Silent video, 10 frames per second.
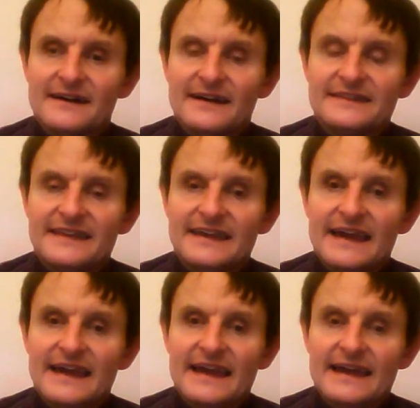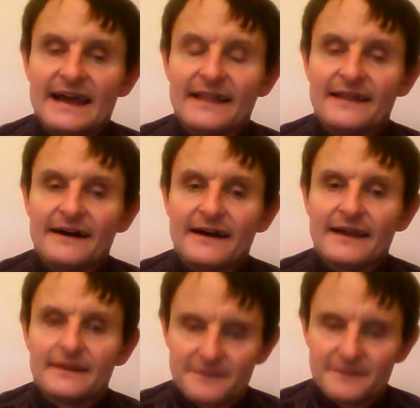
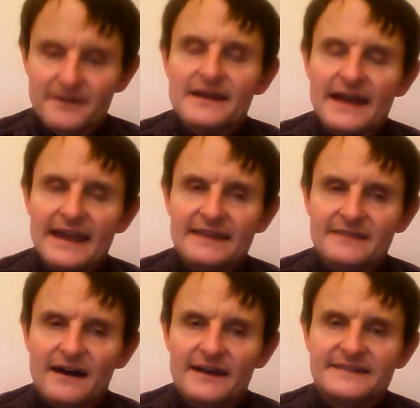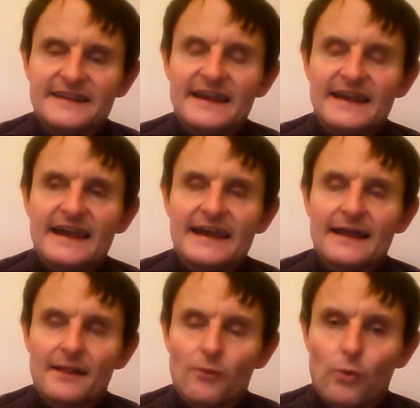I-T-A-L-I. Sorry,
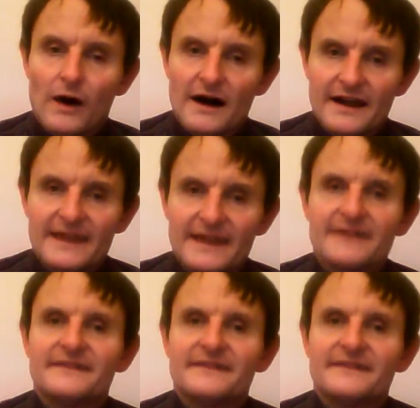I-T-A-L-Y.